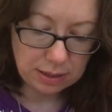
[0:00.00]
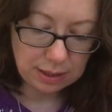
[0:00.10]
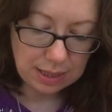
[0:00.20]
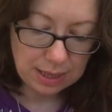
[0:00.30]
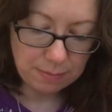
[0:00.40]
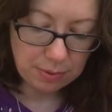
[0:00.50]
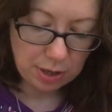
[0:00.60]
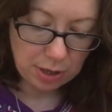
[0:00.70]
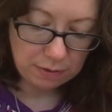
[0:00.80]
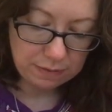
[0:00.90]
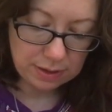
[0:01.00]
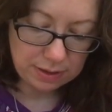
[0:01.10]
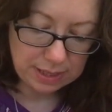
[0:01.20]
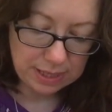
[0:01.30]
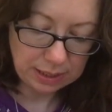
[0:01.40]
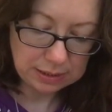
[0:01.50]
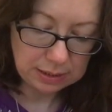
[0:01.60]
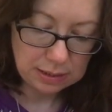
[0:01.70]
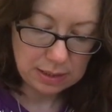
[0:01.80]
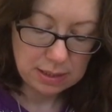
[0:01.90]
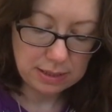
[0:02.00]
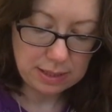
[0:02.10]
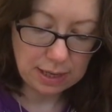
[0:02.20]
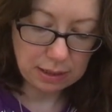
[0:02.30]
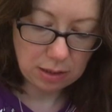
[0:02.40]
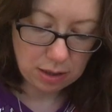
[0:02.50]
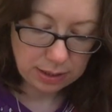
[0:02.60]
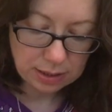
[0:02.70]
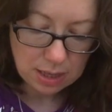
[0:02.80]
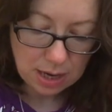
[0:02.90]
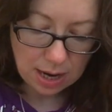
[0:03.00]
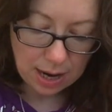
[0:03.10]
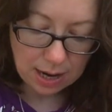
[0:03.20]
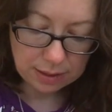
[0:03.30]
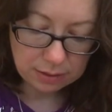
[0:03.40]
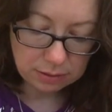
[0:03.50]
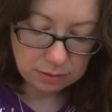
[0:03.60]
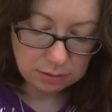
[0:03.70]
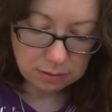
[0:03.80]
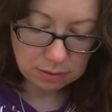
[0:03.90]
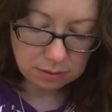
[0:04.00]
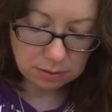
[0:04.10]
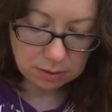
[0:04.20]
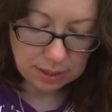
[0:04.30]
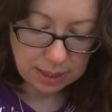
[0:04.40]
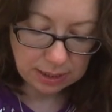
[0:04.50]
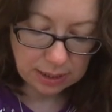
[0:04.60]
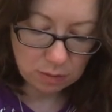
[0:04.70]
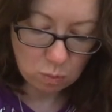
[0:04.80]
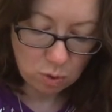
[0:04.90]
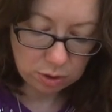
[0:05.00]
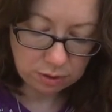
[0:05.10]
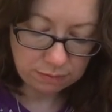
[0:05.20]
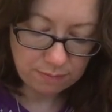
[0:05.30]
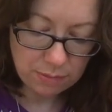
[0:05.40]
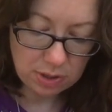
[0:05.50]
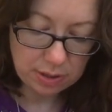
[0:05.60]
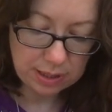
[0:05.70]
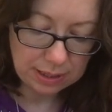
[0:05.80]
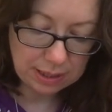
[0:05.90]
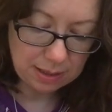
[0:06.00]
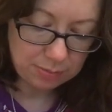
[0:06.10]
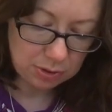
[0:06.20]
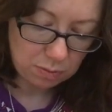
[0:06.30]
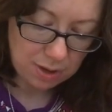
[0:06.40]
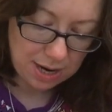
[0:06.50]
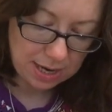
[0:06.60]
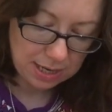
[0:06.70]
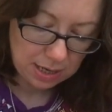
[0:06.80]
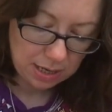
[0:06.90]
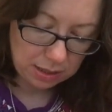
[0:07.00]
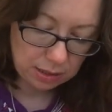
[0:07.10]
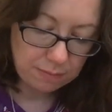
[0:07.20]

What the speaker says: clip over this neckline, and taking one of my clips away and